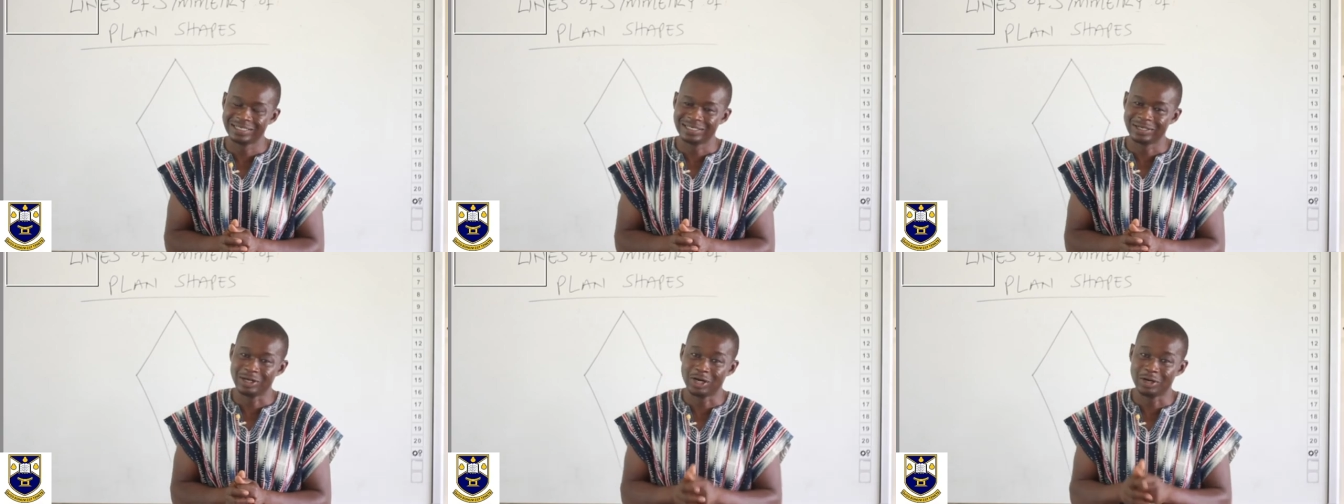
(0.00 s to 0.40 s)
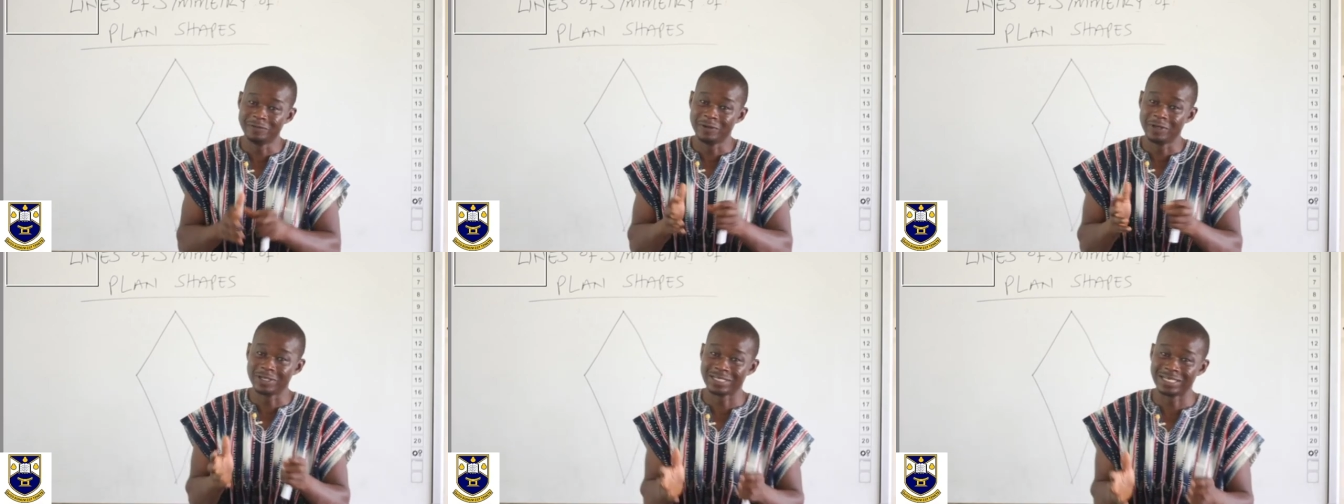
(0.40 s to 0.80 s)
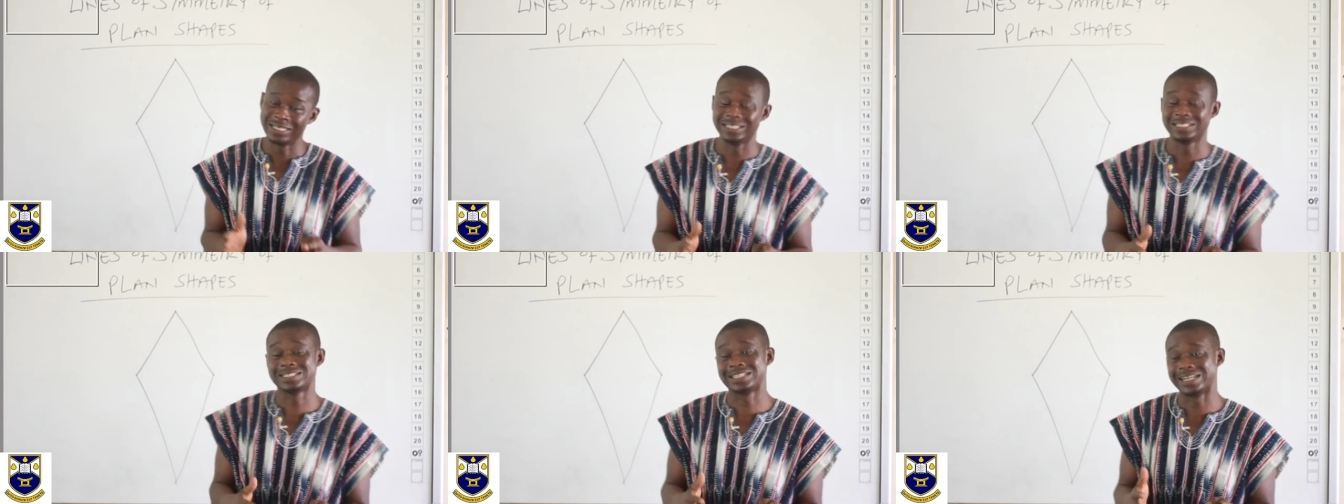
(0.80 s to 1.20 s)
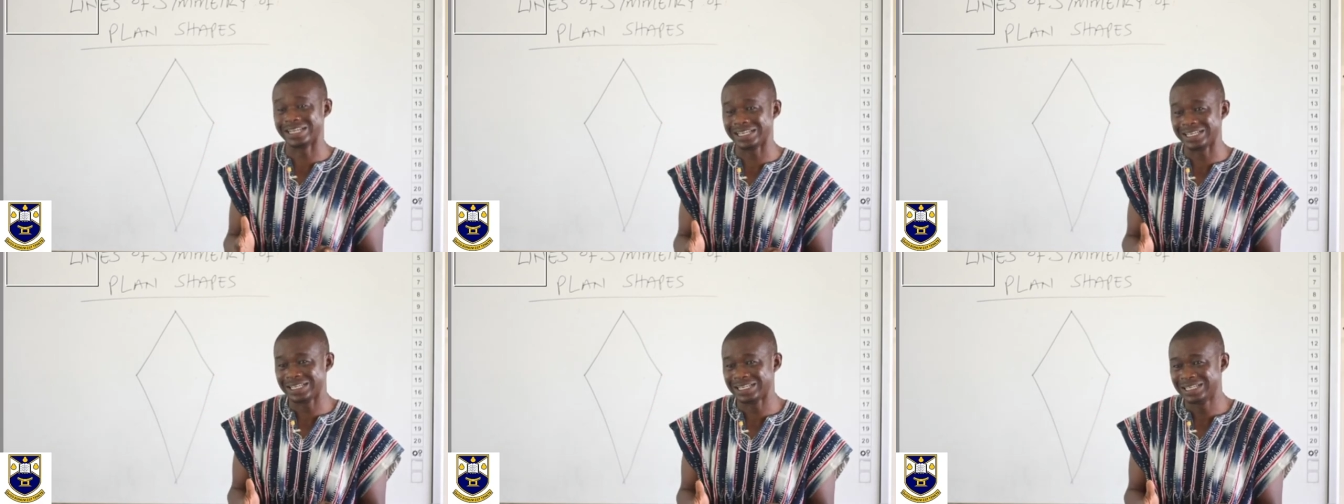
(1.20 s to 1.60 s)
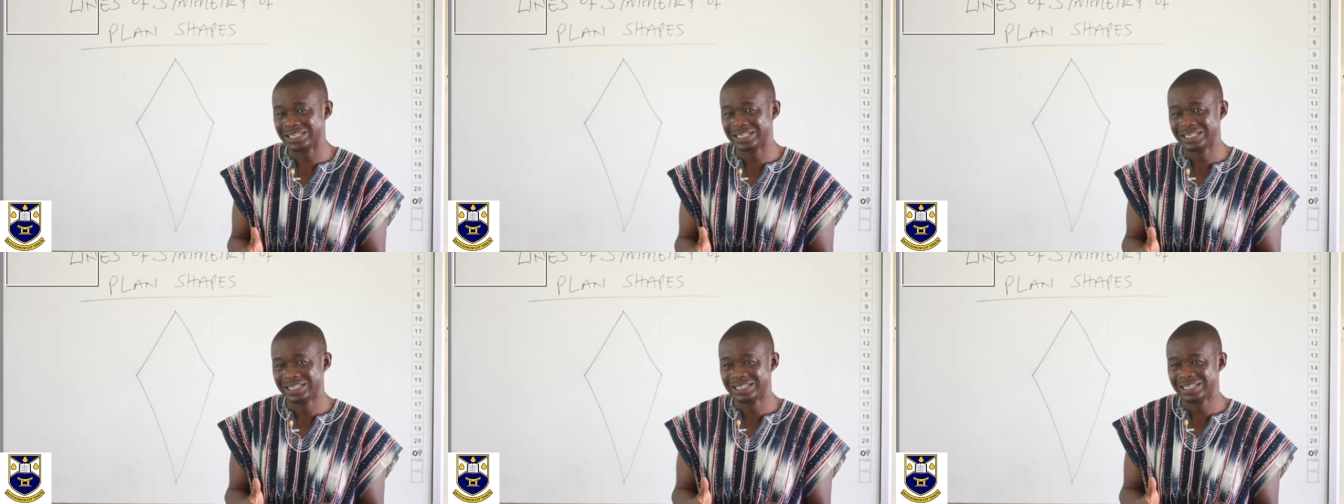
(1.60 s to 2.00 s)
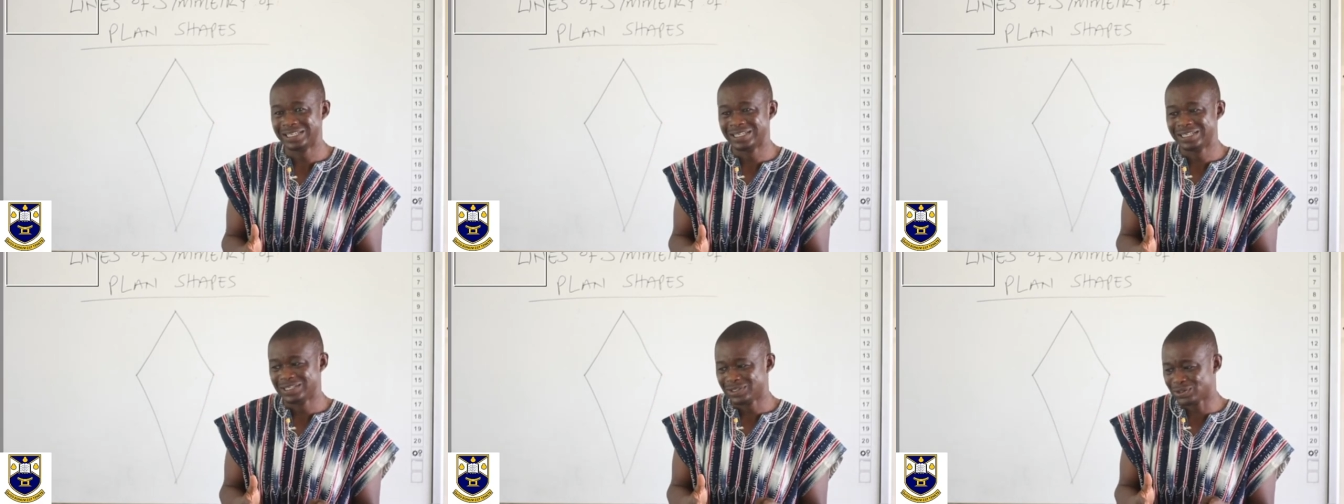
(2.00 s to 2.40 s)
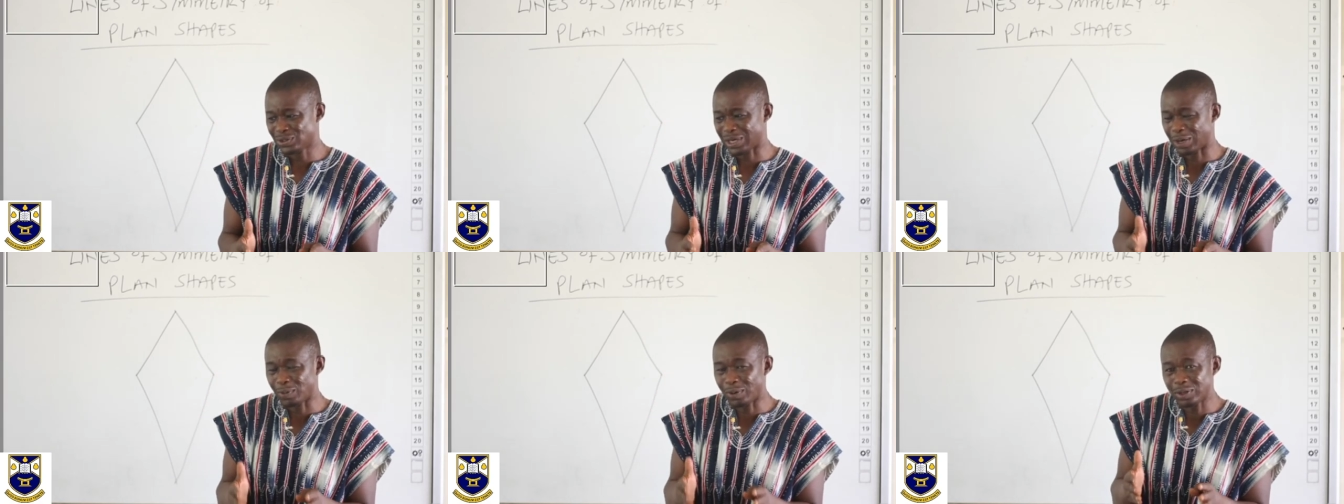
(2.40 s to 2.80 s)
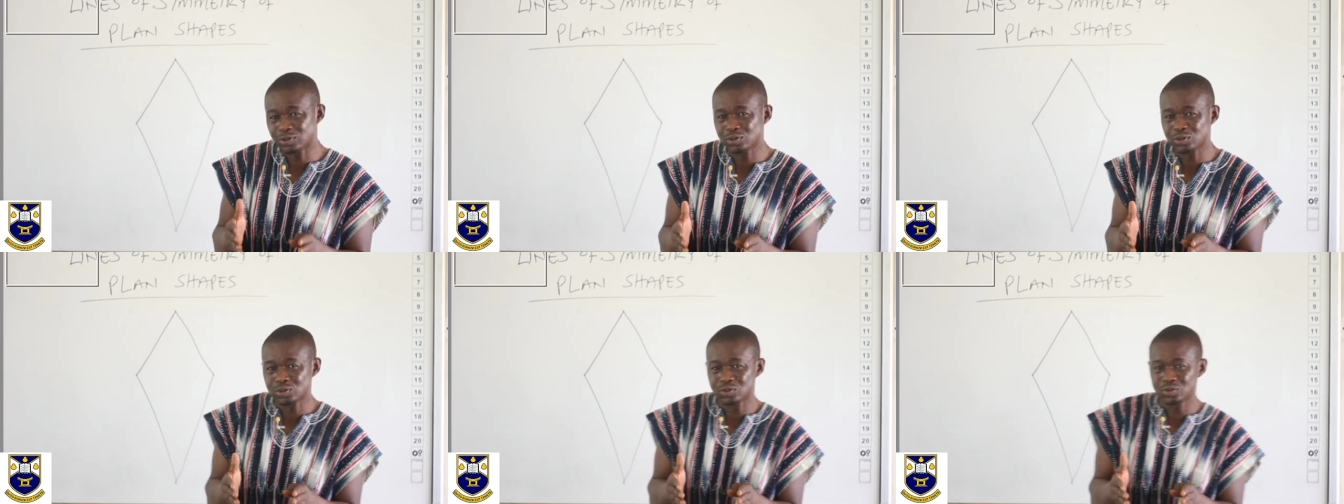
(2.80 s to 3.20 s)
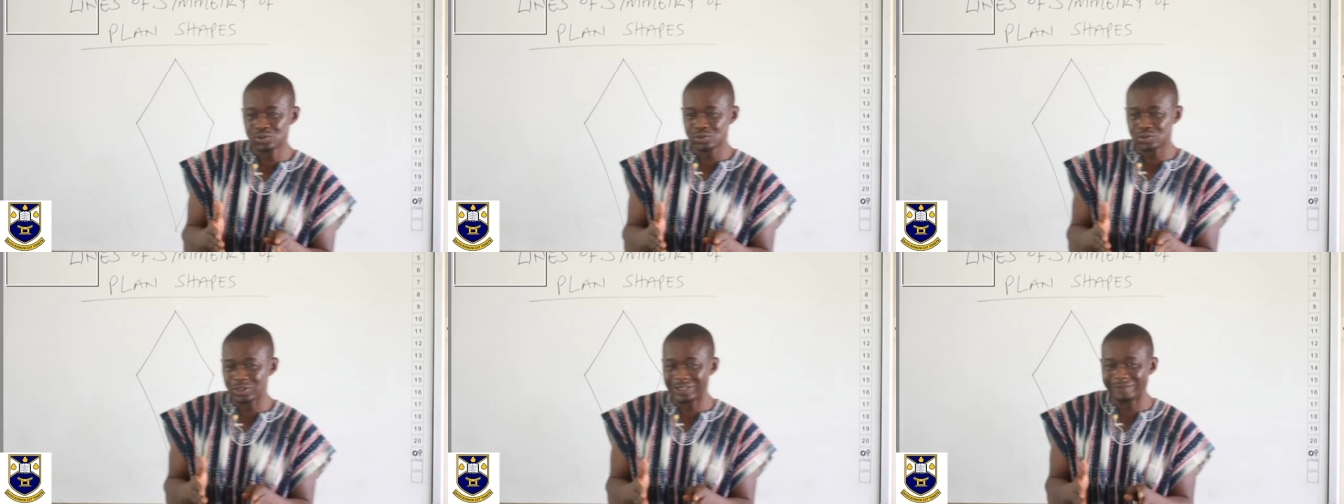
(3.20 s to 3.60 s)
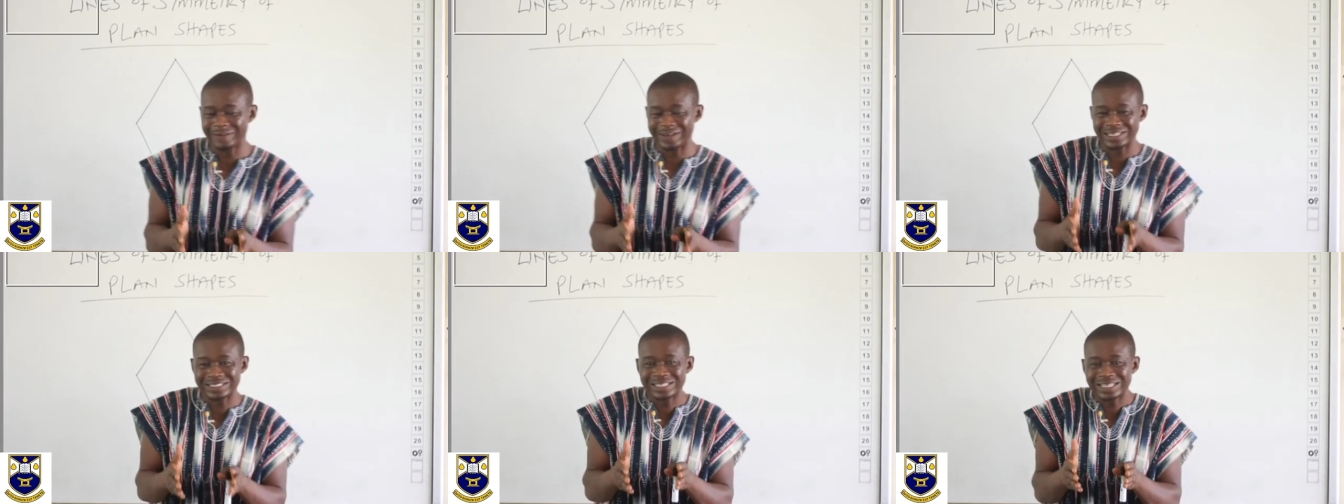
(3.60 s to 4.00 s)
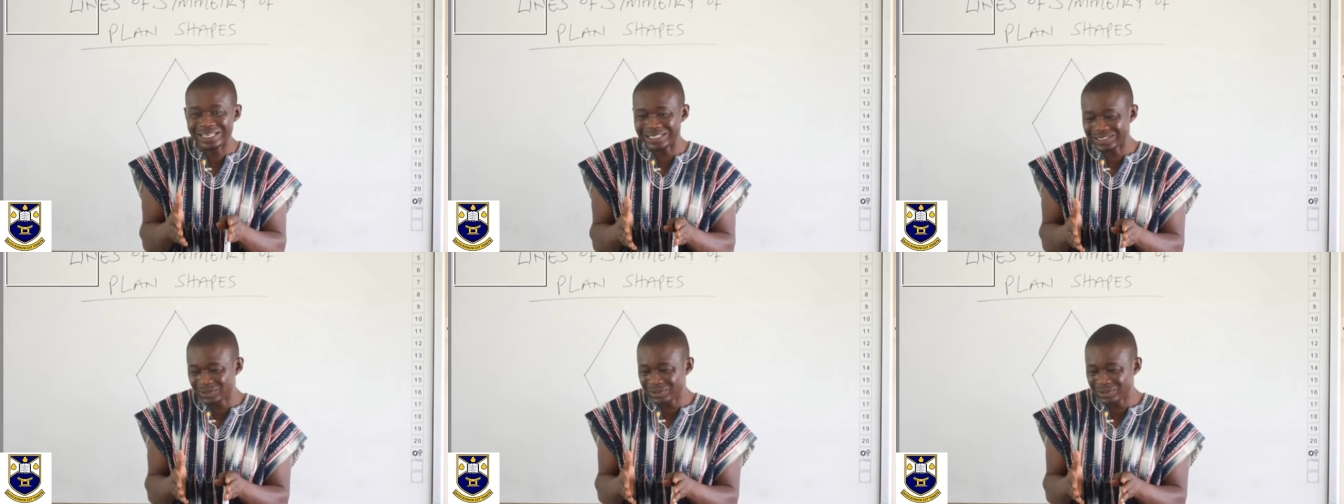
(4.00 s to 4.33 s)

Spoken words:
Obviously, it's three. So I want you to investigate.